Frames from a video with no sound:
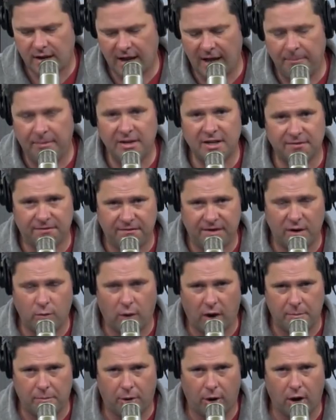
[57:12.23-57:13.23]
I've been to
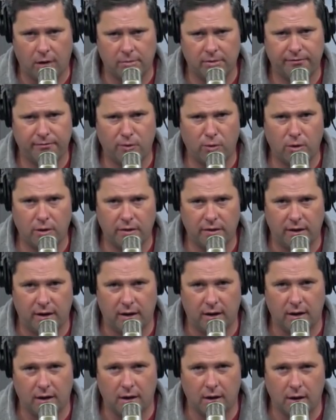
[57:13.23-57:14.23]
Fenway Park before,
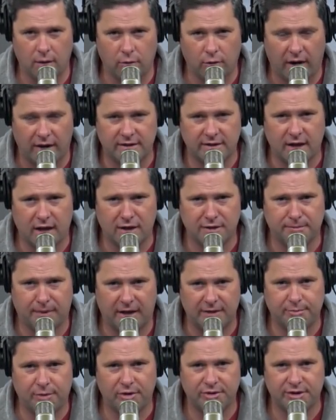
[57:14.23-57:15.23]
the Red Sox
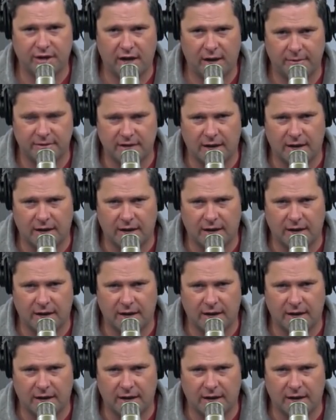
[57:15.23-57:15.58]
baseball stadium.